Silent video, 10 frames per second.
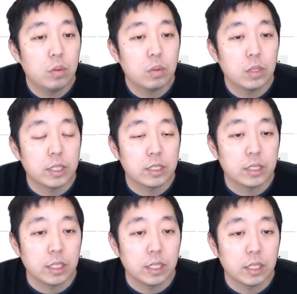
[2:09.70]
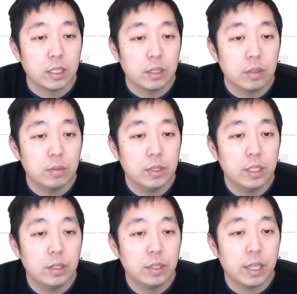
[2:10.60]
let's see. We
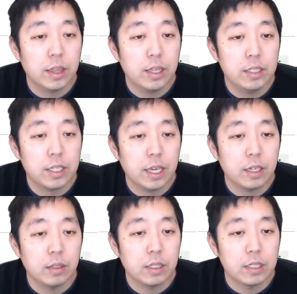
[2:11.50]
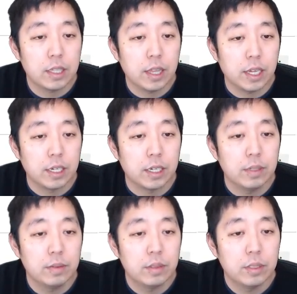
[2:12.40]
know that this angle is theta,
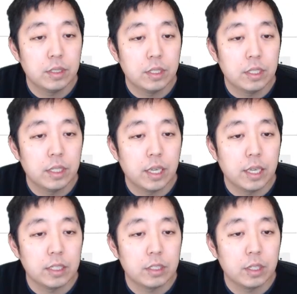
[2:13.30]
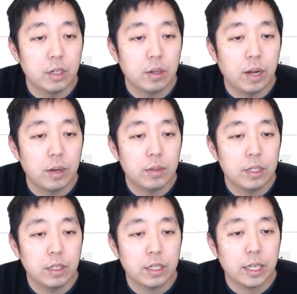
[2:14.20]
and so I want to
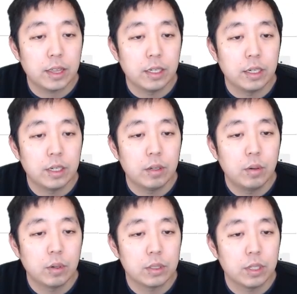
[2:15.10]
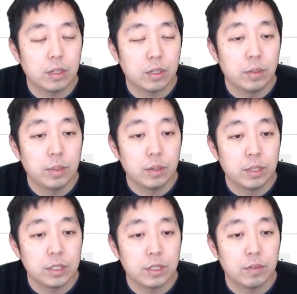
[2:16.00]
look at the horizontal
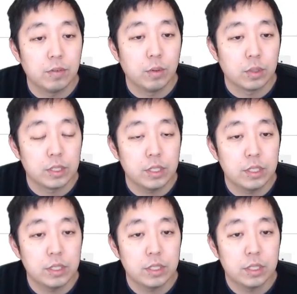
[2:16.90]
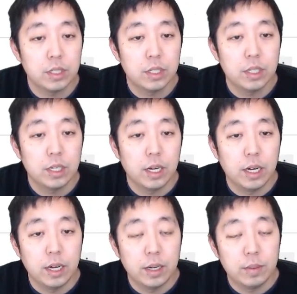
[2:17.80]
components of the forces,
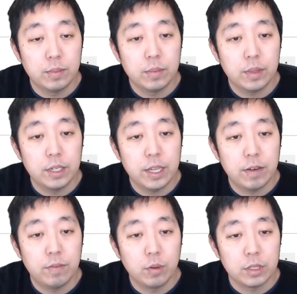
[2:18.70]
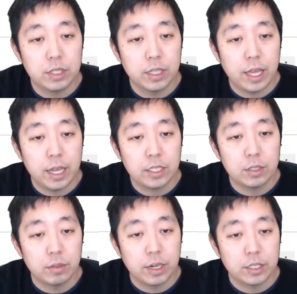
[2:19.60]
um, the net force in the x
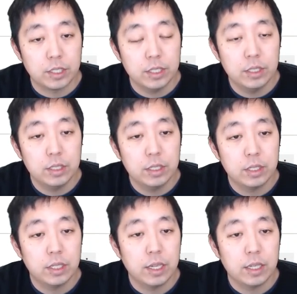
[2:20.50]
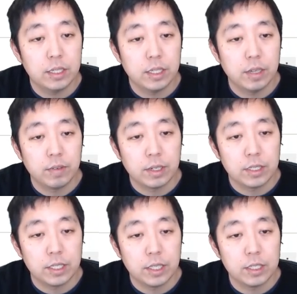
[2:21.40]
direction. If I'm going to
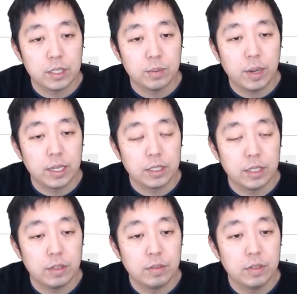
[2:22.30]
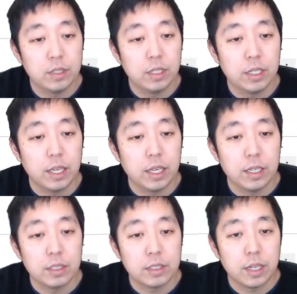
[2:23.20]
say this is positive,
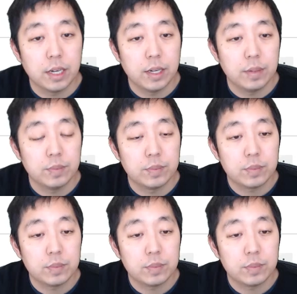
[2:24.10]
is um,